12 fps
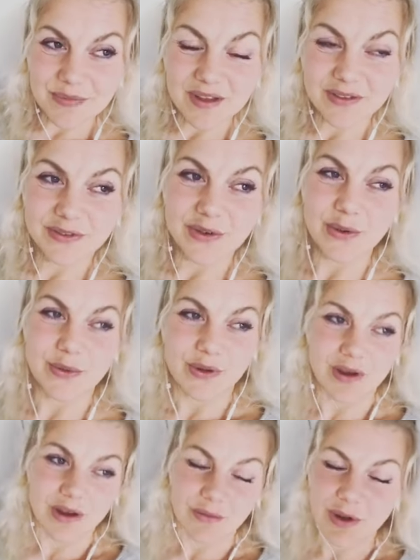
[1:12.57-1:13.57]
So
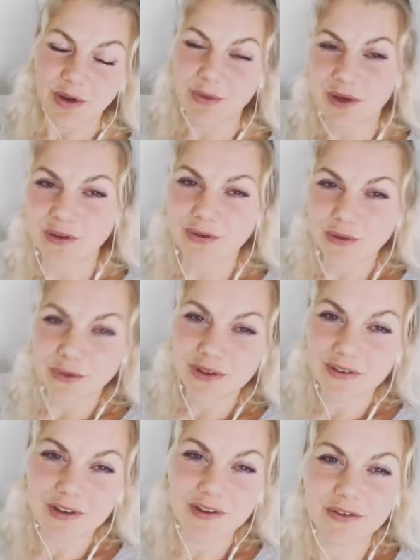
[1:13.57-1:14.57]
what I want to do
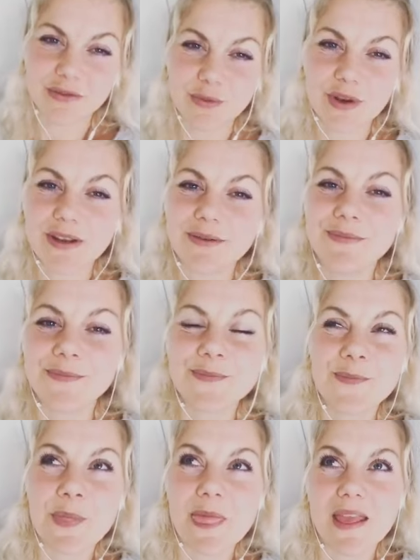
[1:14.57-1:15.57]
is
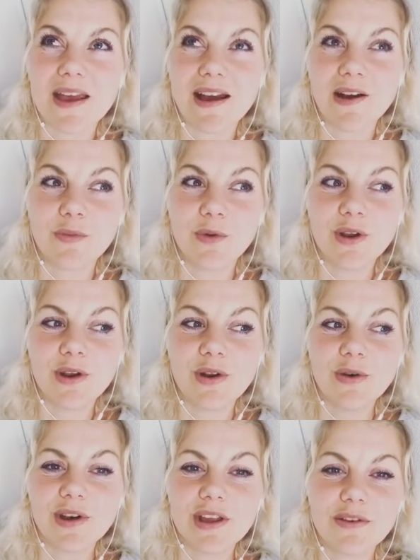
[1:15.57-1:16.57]
I want to
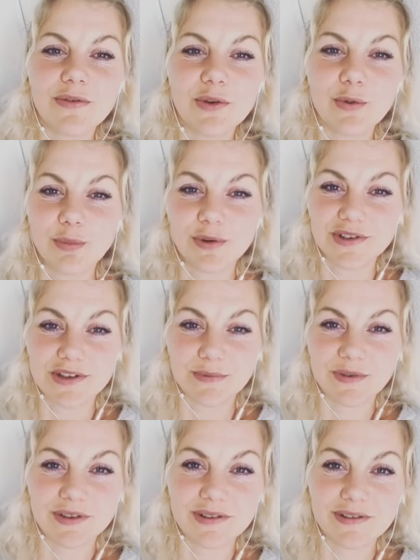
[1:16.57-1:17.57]
look at a few
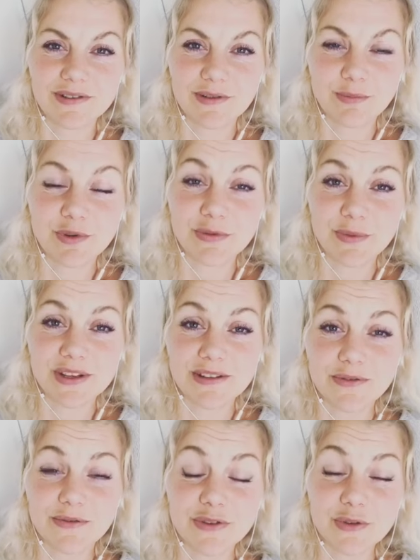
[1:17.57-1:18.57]
perspectives
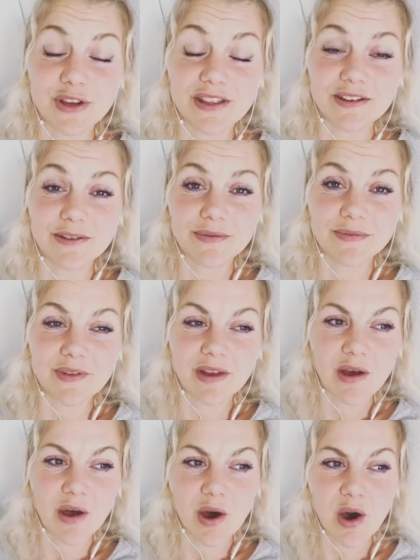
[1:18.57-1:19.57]
together.
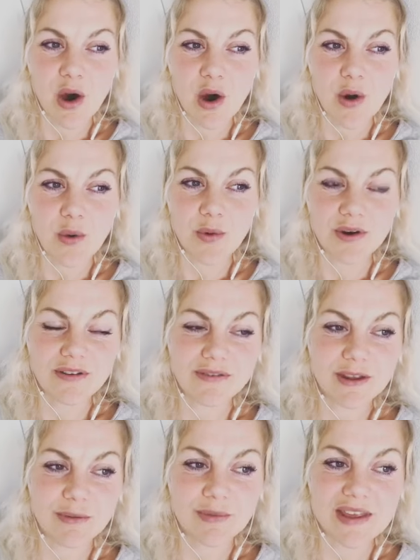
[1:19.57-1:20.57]
One of
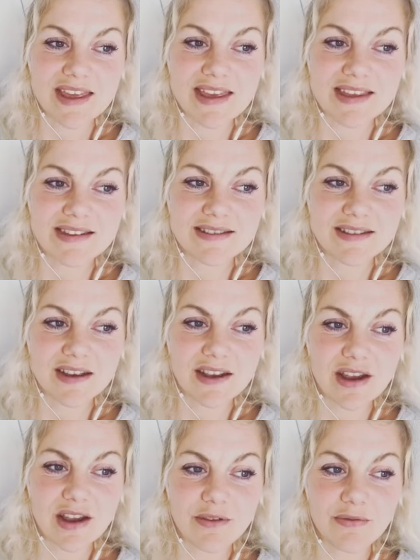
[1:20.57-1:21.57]
them is
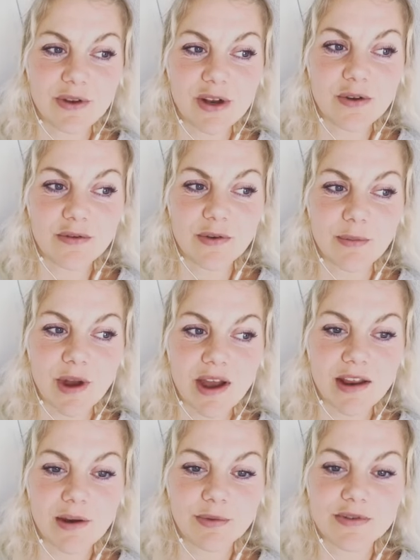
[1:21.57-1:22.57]
if we look from a
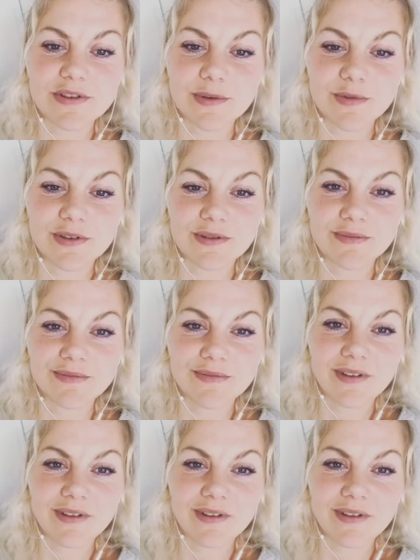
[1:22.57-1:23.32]
higher perception.